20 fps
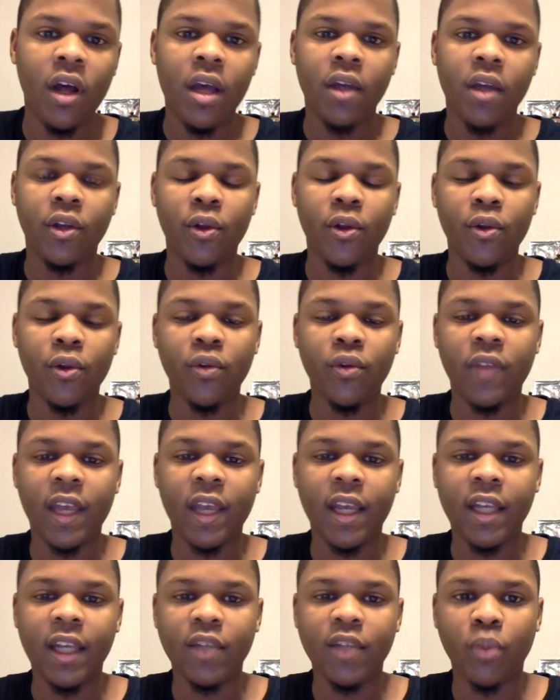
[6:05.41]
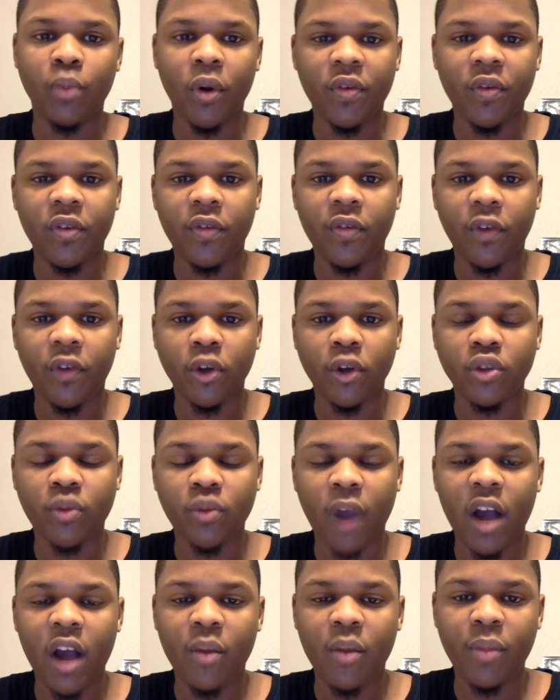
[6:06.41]
Do you think he's worth a
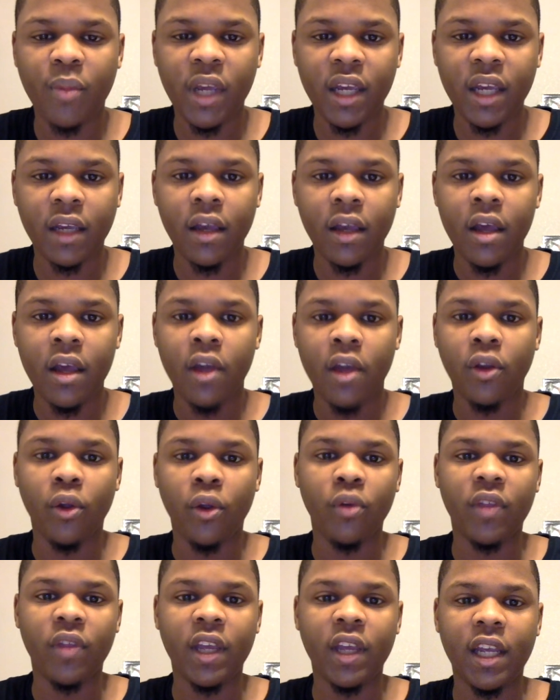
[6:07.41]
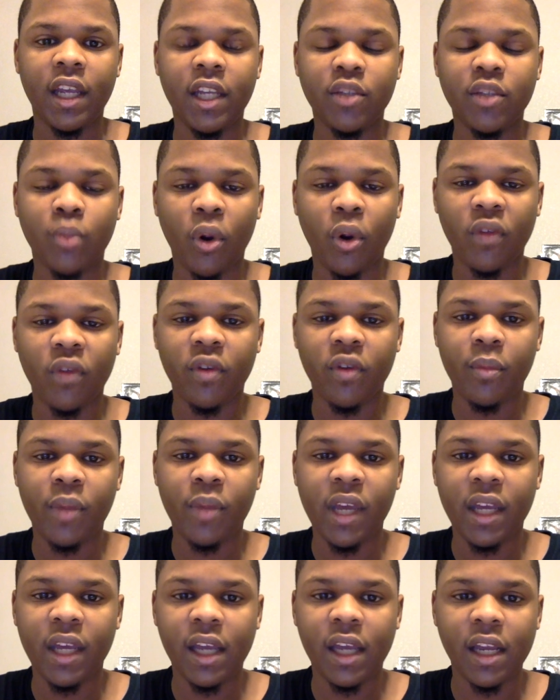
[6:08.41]
first-round pick? Do you think he's worth a
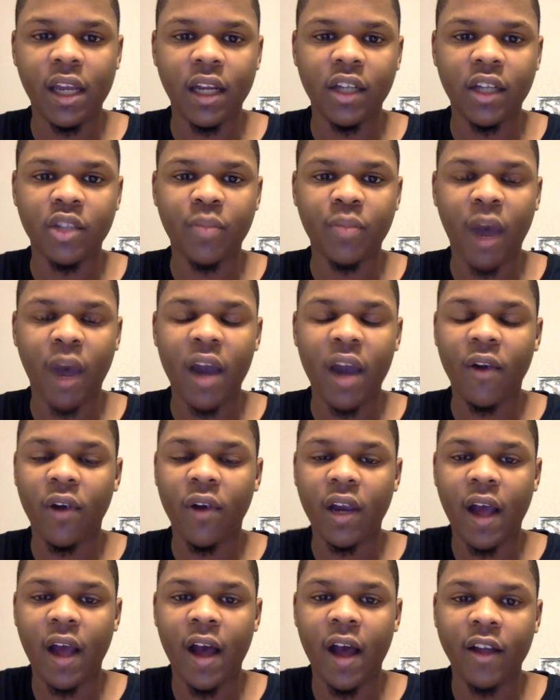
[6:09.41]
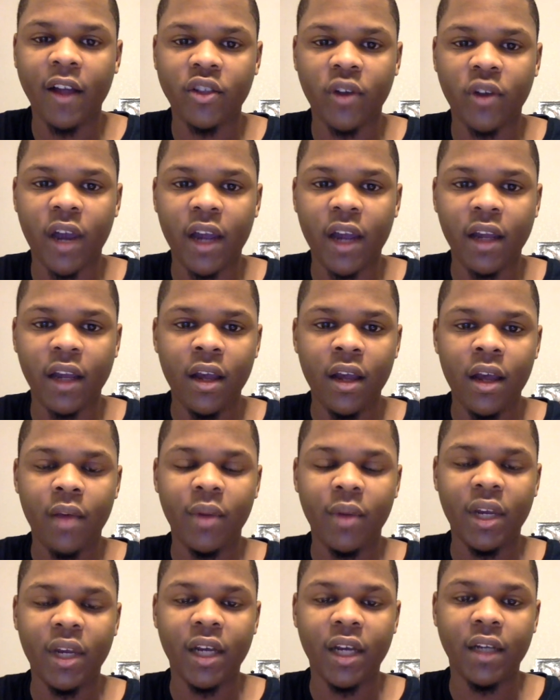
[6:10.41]
pick in an aspiring contract?
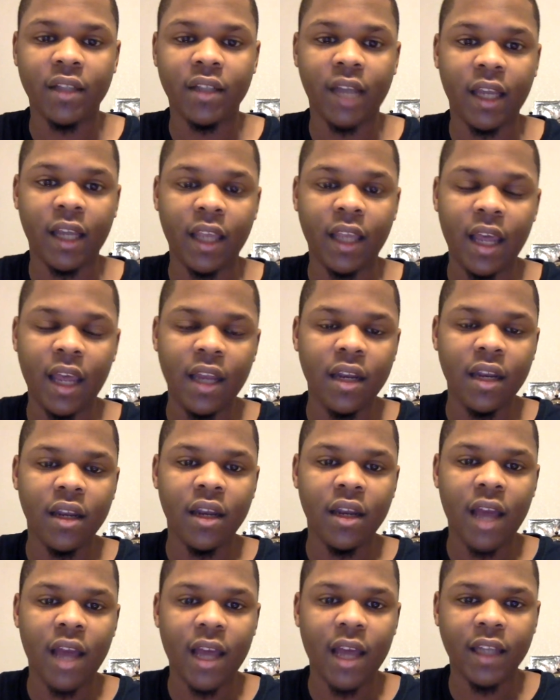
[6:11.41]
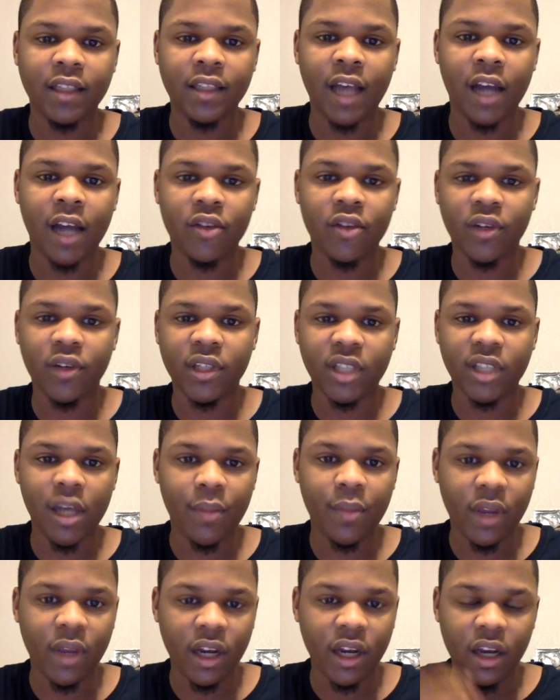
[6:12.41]
Because at the end of the day, his contract is up
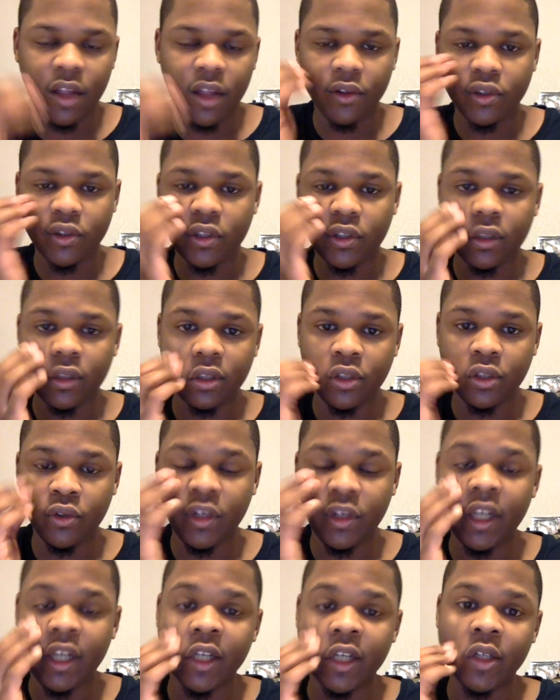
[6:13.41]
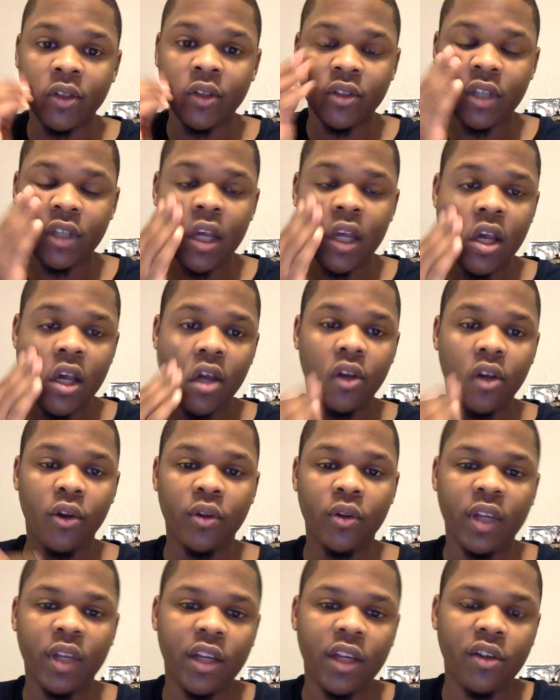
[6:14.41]
in another 2 years. Do you
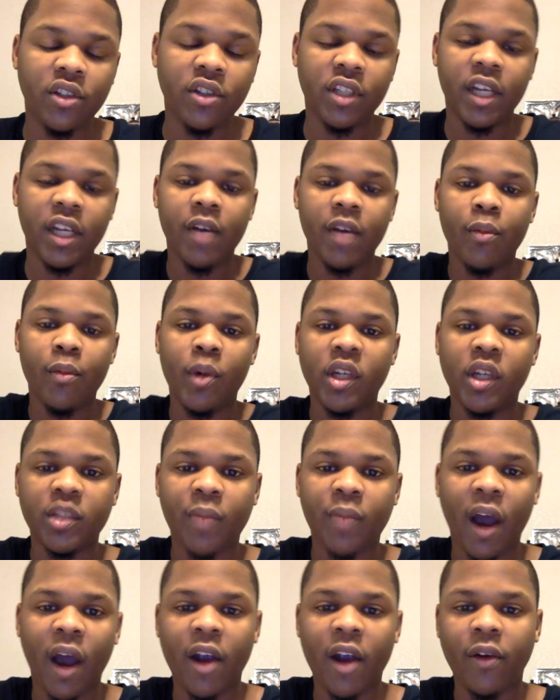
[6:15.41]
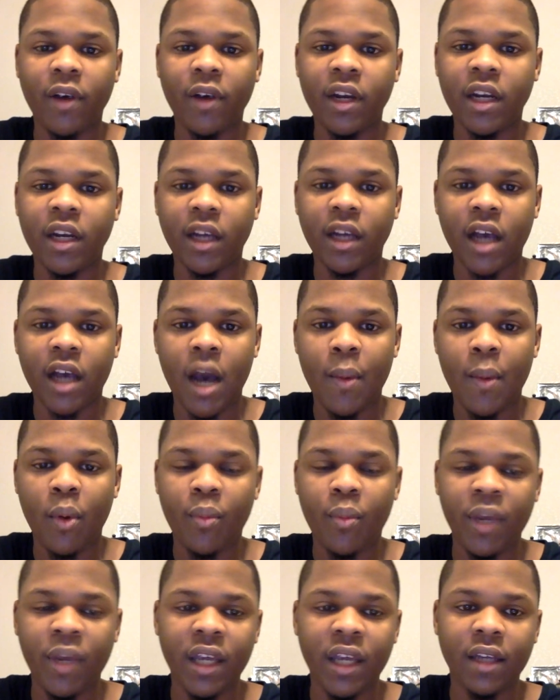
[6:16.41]
think you should give him an aspiring and a couple
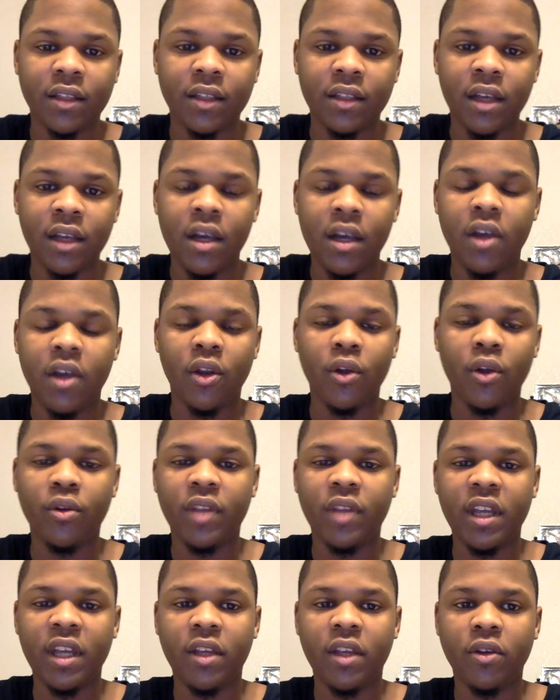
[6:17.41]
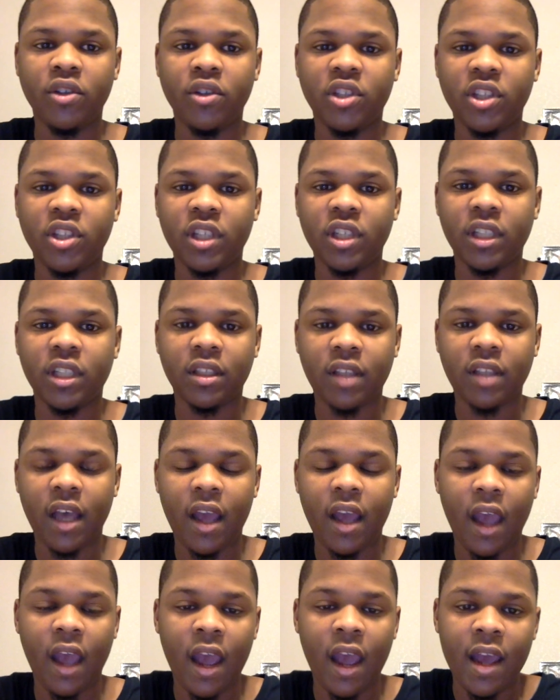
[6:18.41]
picks? Do you think you should just say,
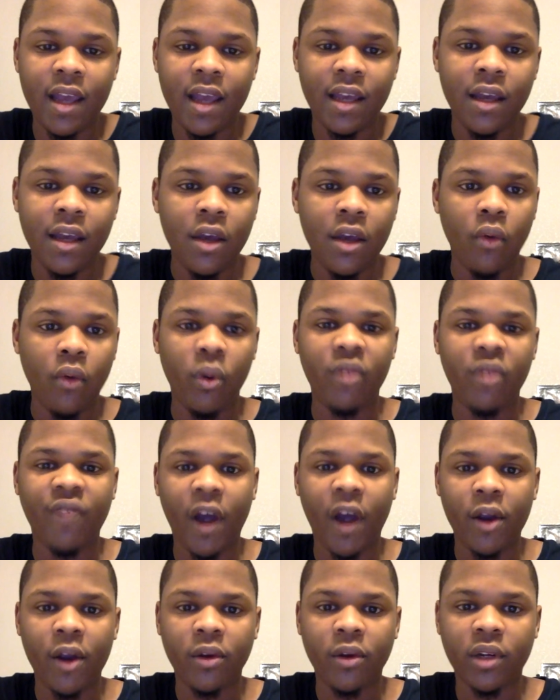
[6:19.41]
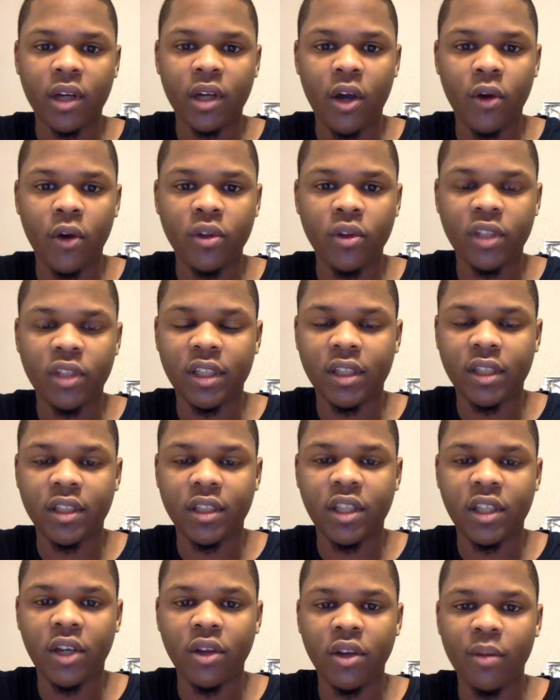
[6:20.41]
hey, we fired the coach, let's
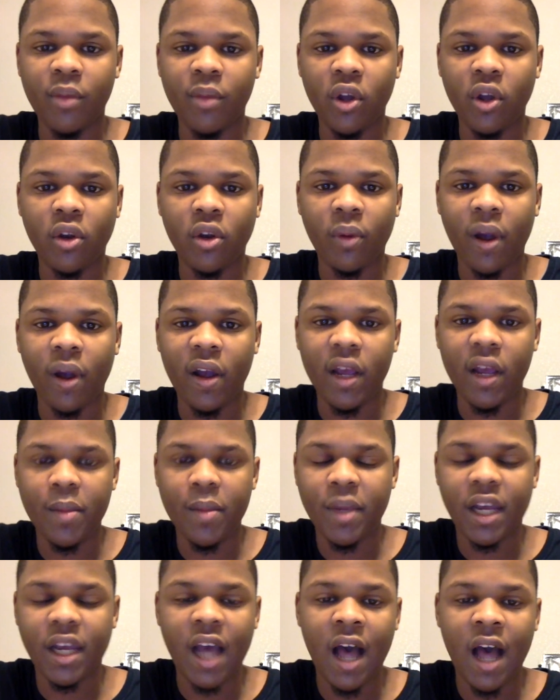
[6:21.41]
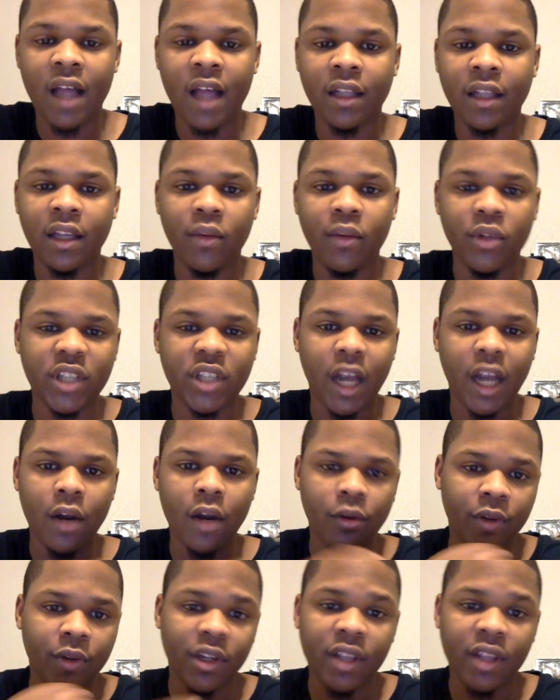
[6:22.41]
continue to build around him and Conley, which I
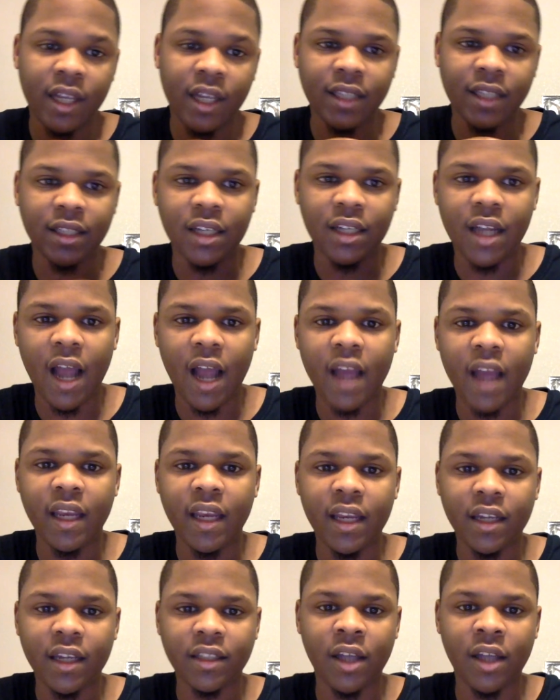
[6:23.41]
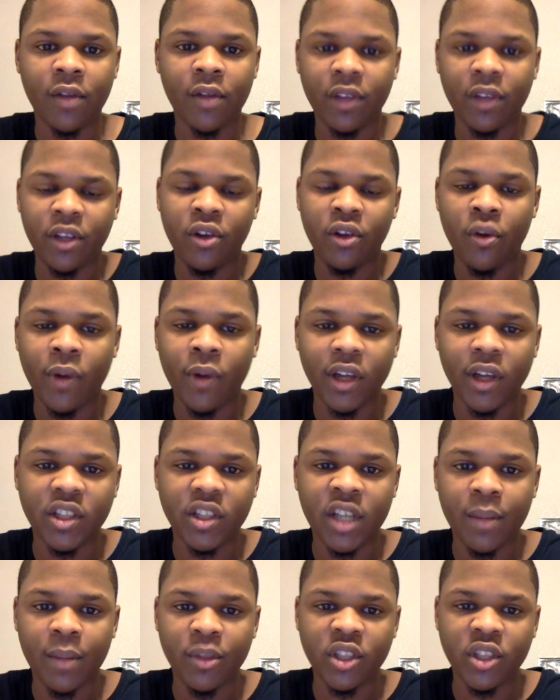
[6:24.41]
don't really think is a good idea because I don't think you'll win a
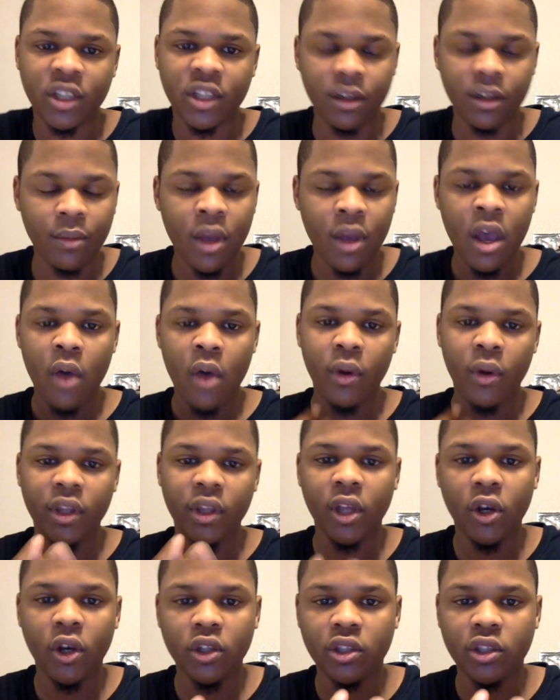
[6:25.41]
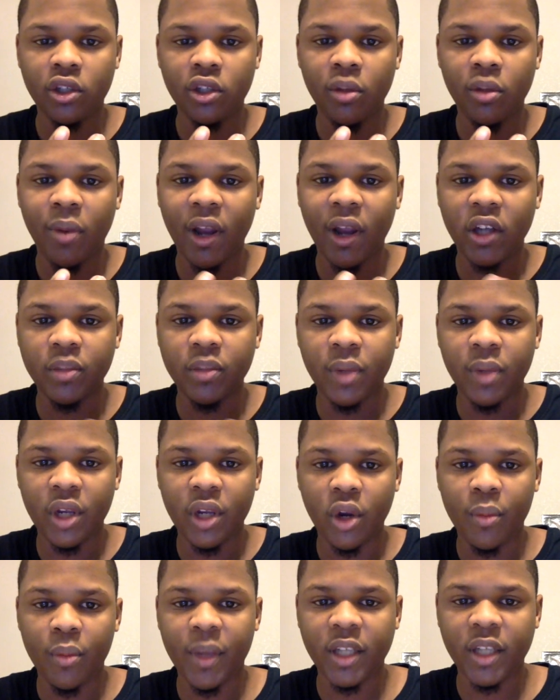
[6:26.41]
championship with those two players being
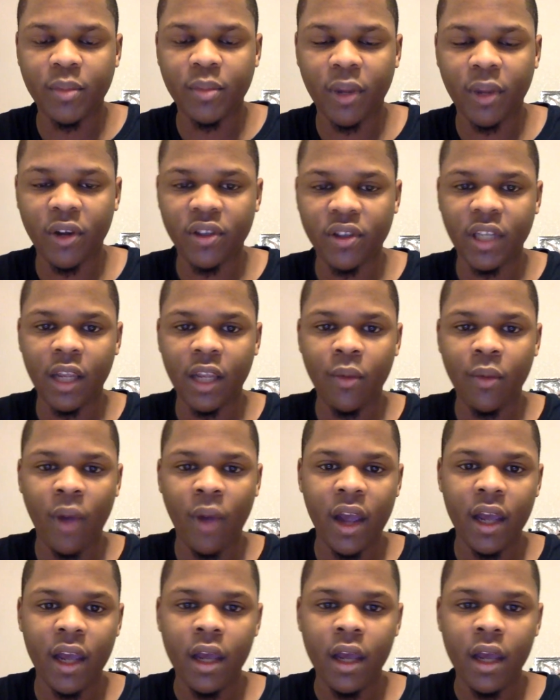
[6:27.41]
your best players anyway.